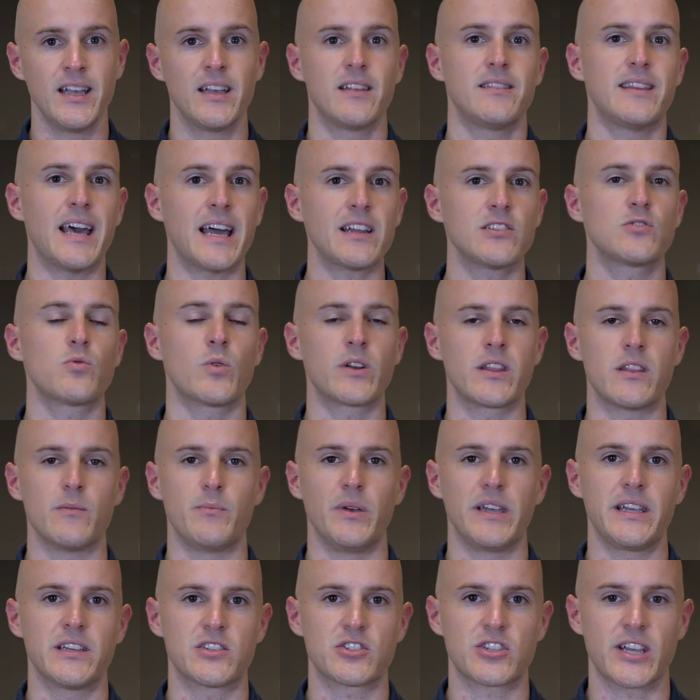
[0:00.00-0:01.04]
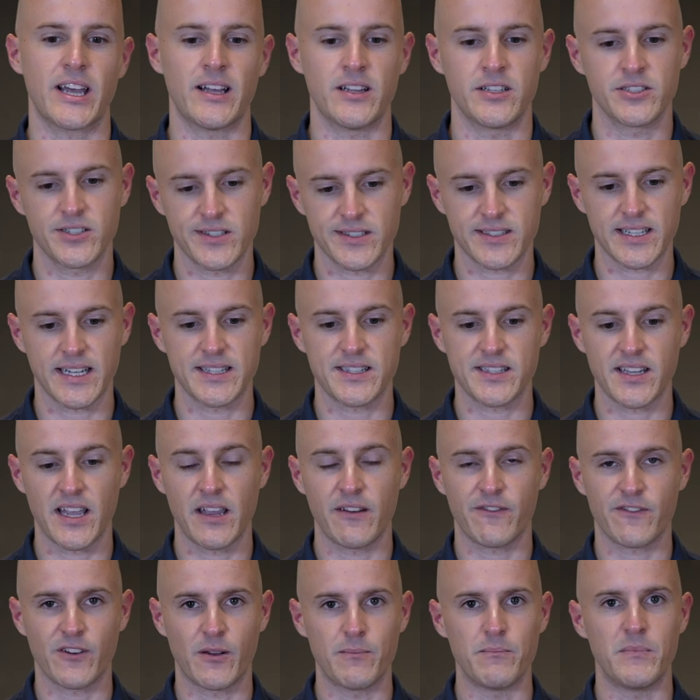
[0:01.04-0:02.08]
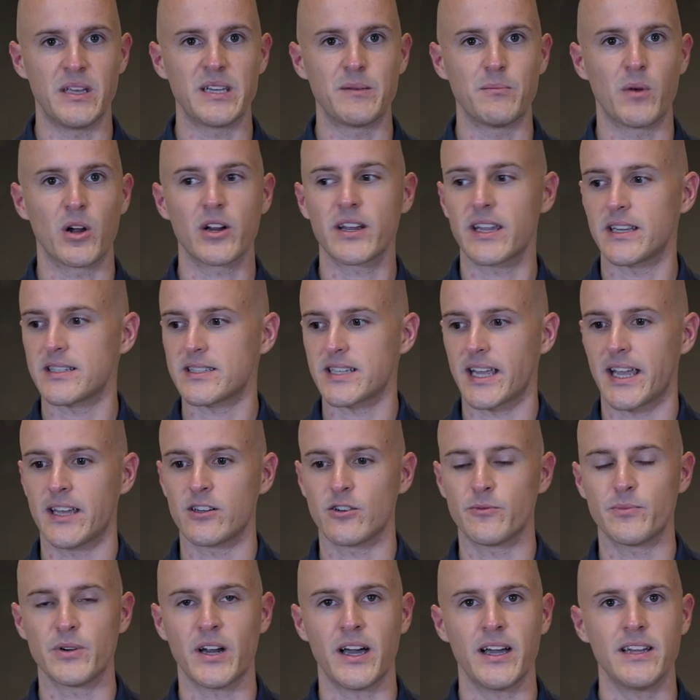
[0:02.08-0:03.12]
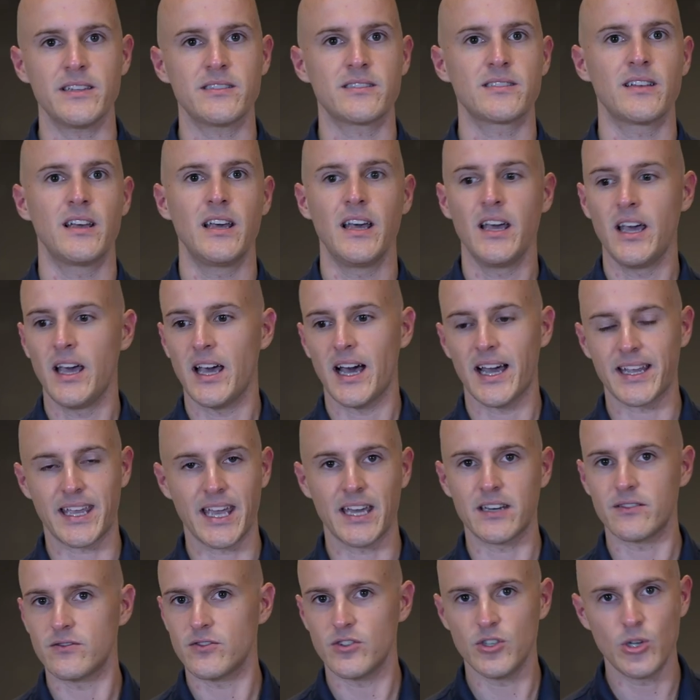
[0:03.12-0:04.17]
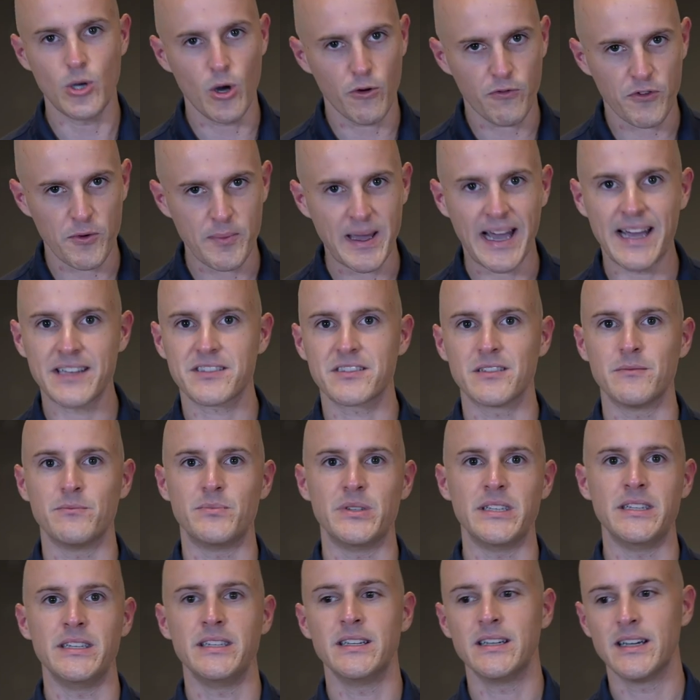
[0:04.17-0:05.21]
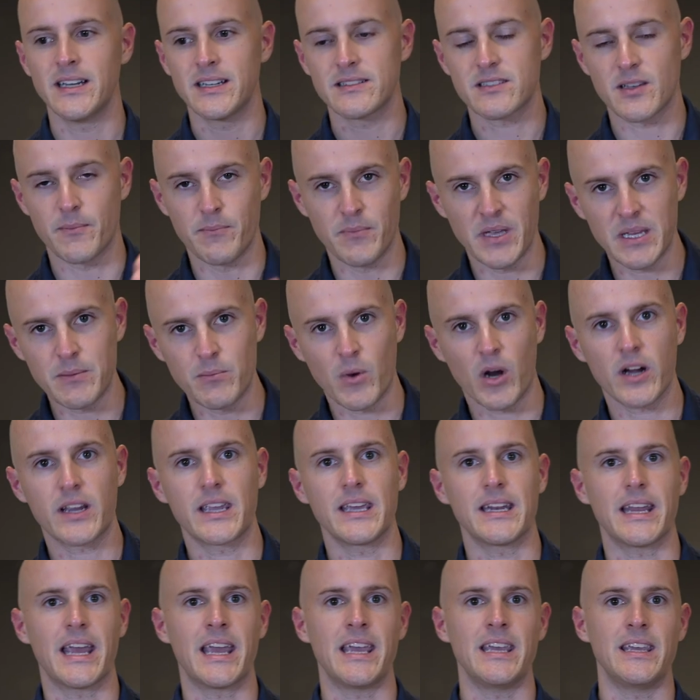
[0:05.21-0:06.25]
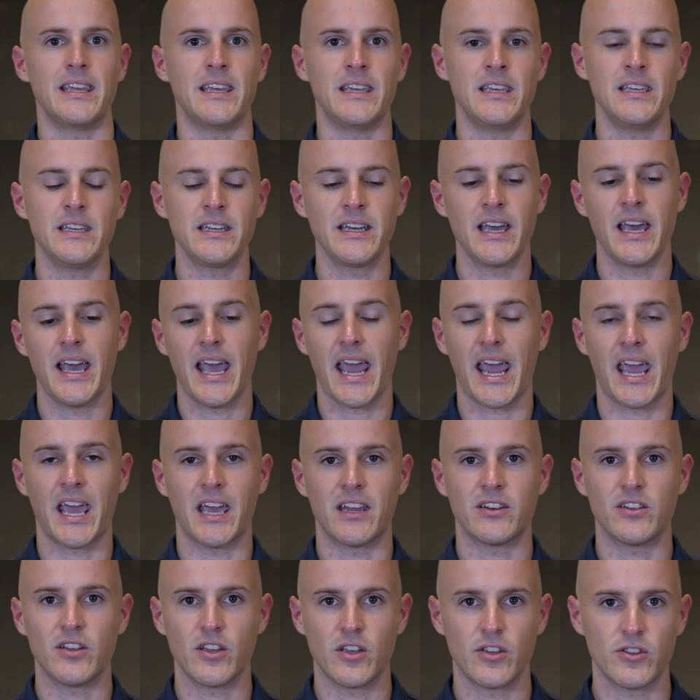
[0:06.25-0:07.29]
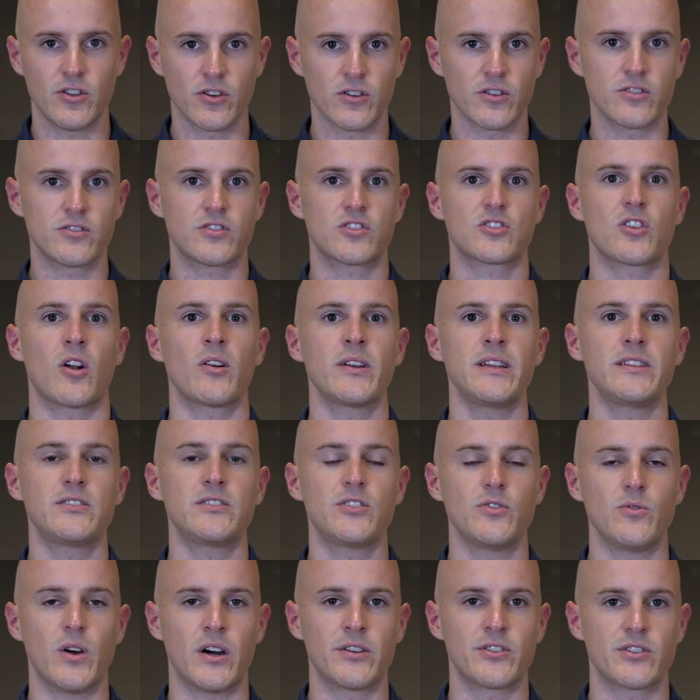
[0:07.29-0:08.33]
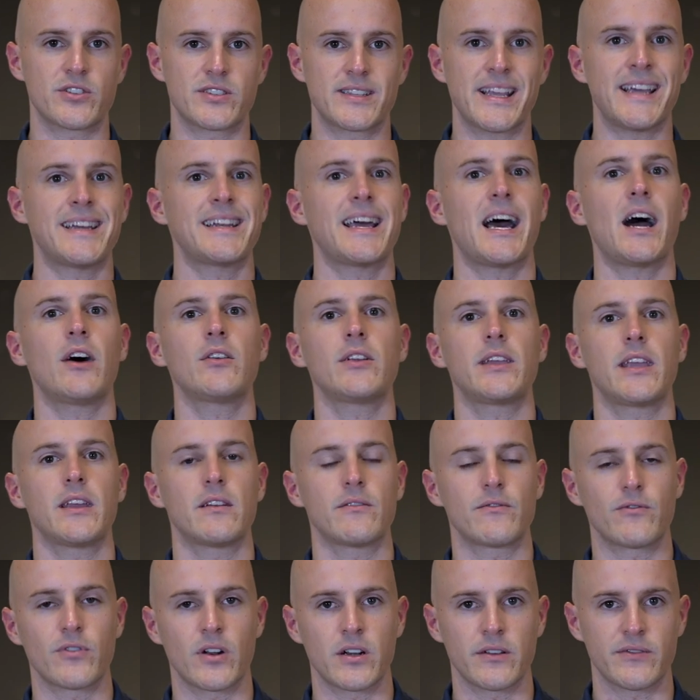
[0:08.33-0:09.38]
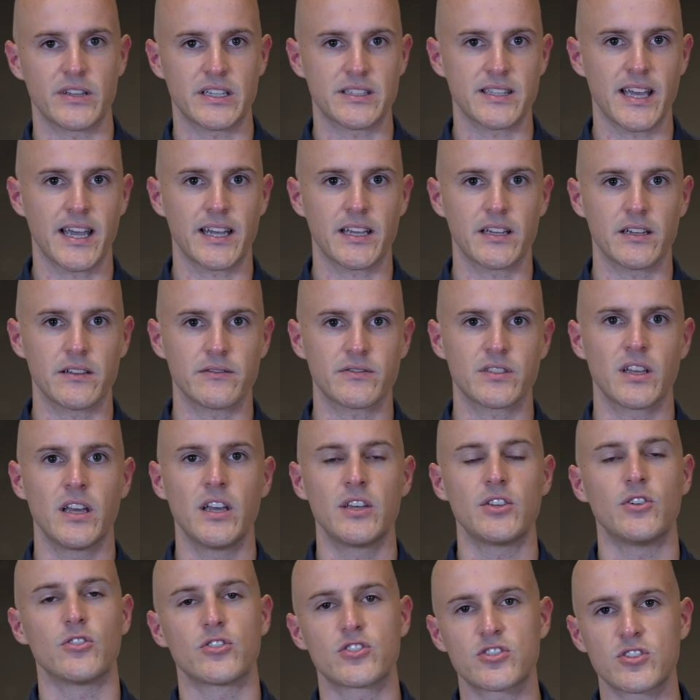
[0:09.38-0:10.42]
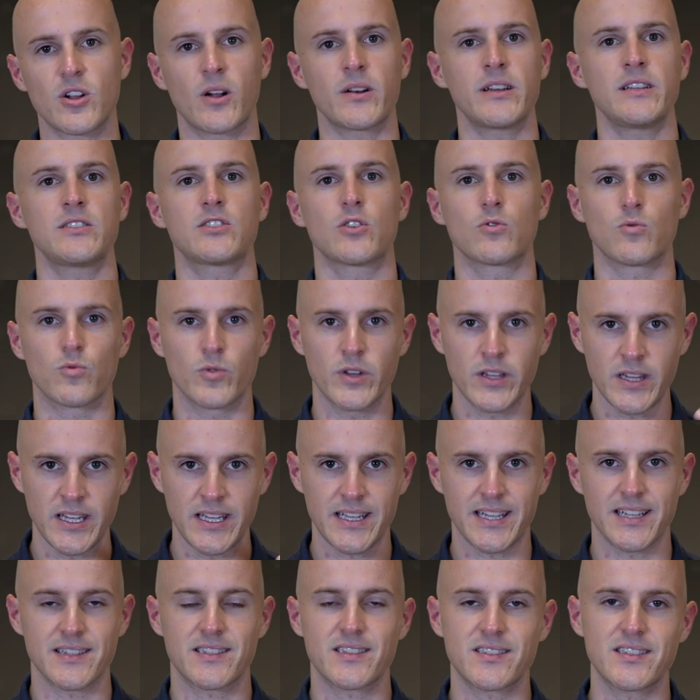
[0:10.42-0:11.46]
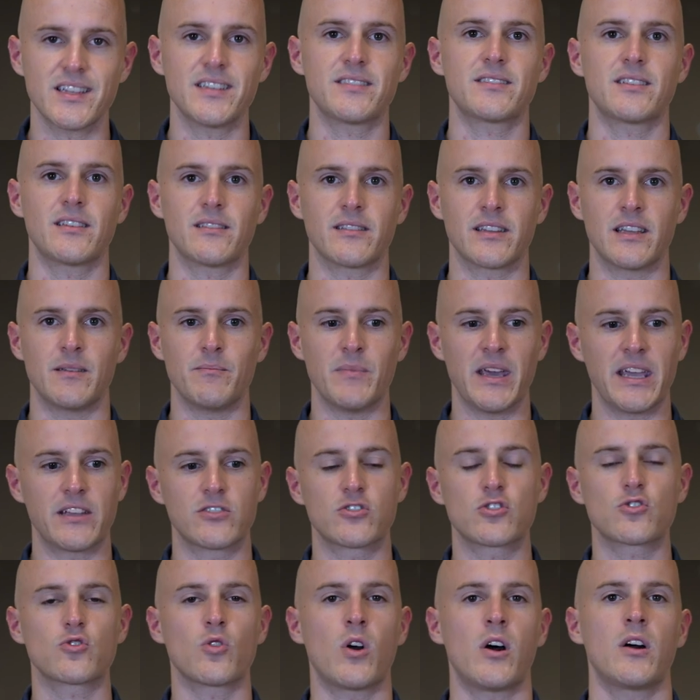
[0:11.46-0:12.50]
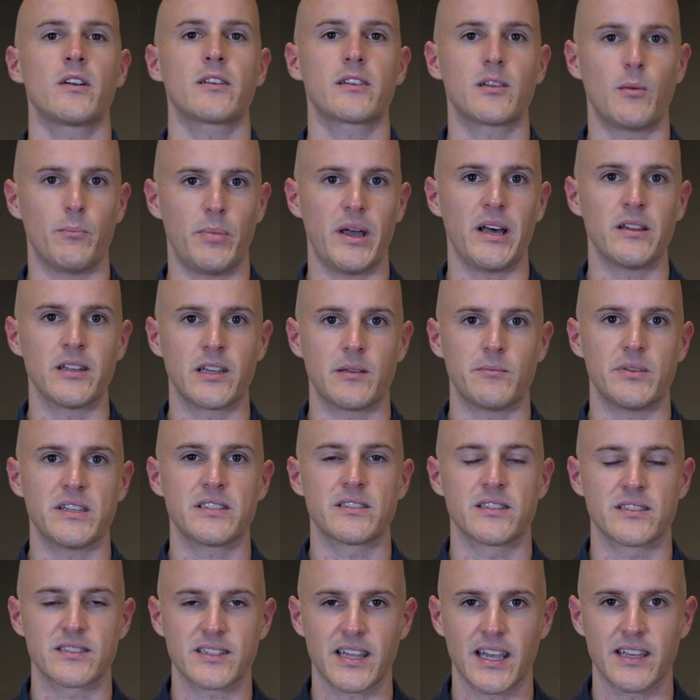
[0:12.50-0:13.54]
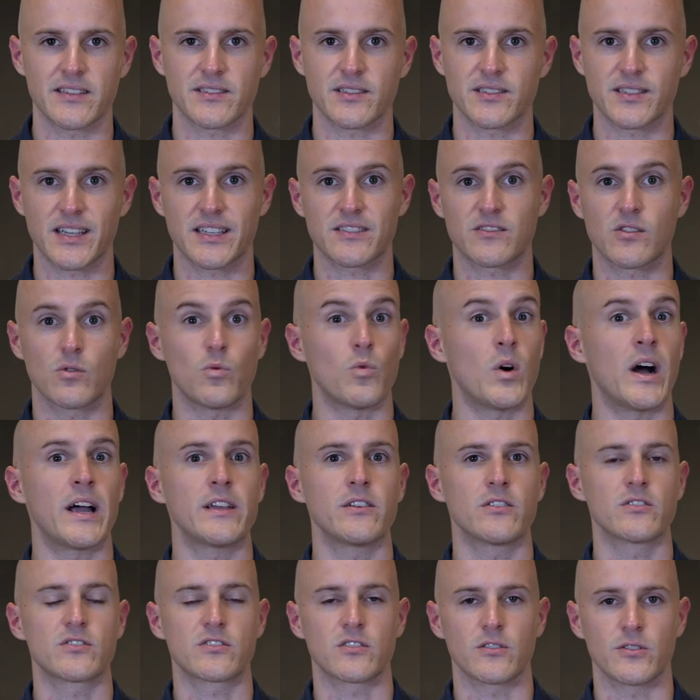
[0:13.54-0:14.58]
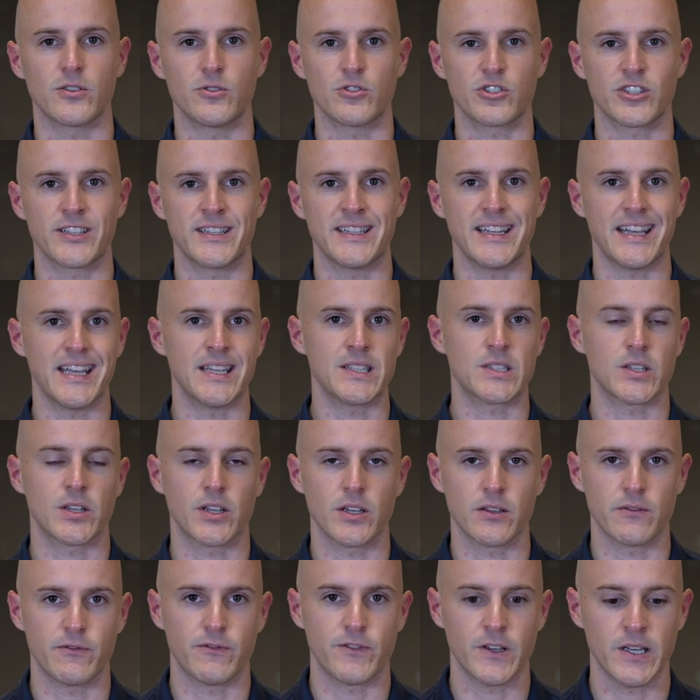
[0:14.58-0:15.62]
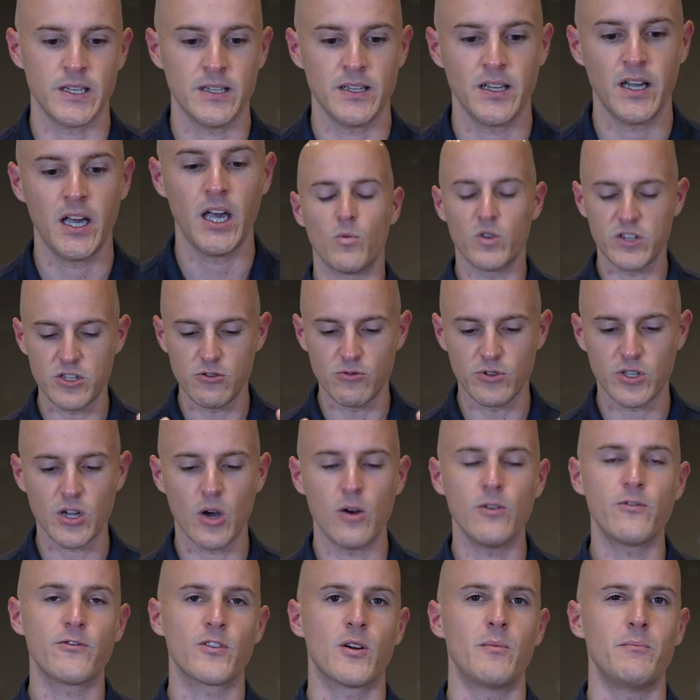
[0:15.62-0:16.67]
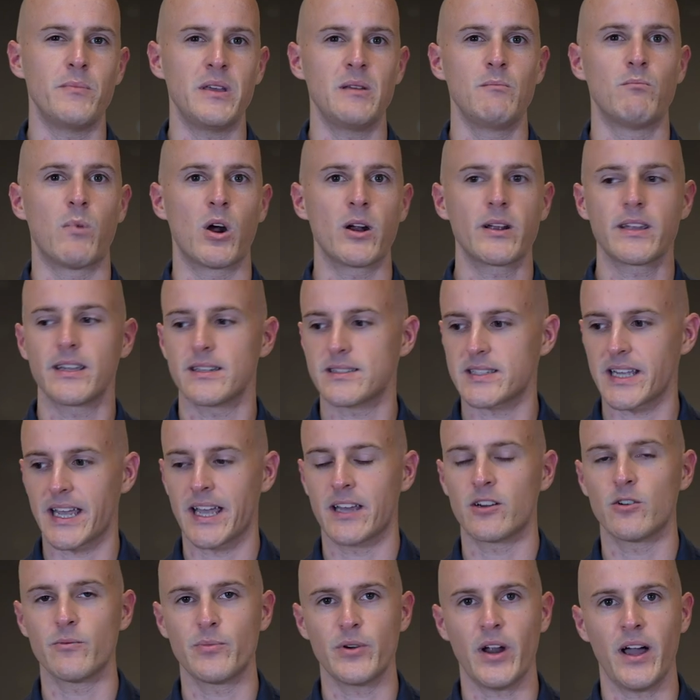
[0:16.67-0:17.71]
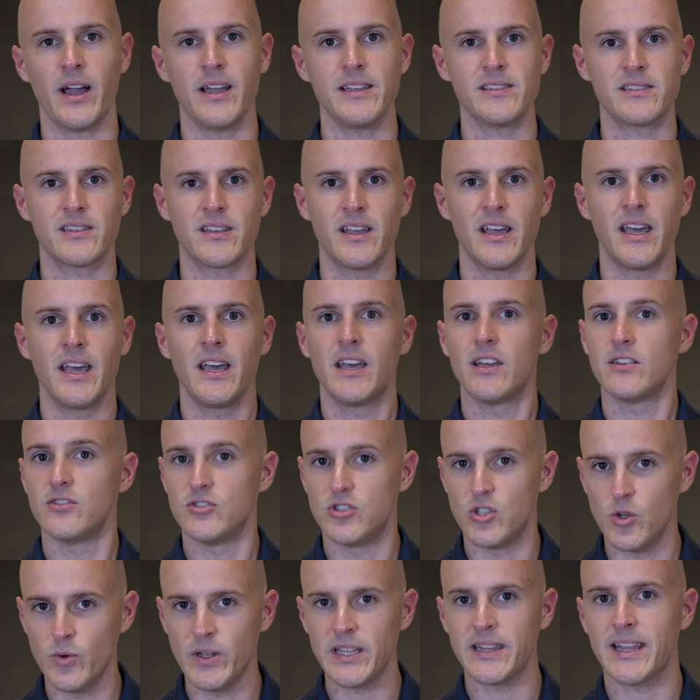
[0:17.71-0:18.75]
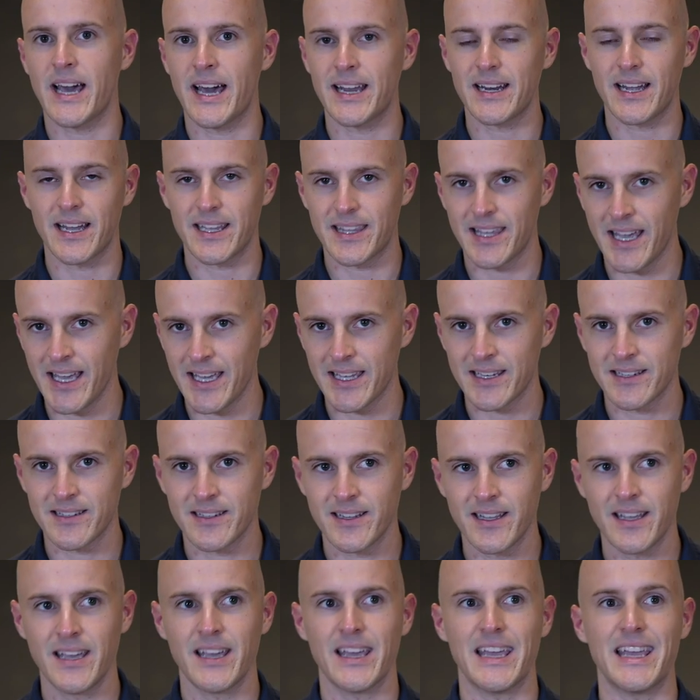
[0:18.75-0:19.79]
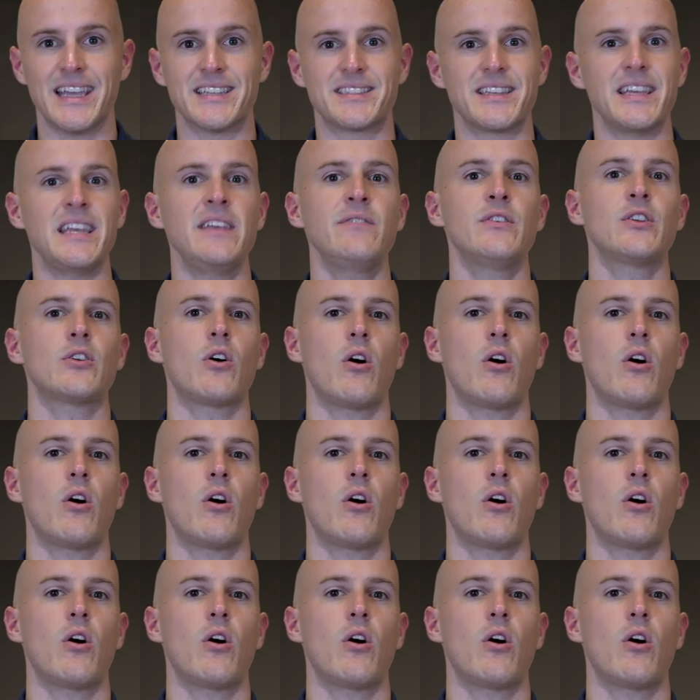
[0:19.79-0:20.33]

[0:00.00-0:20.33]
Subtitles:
That is one of the biggest challenges, I'd say, from mid-market to enterprise. Again, you go from SMB to mid-market AE, and you're starting to understand how to get in front of executives. You're starting to really consistently make strong, compelling business cases as to why your solution is a good fit. When you go from mid-market to enterprise, doing that again is even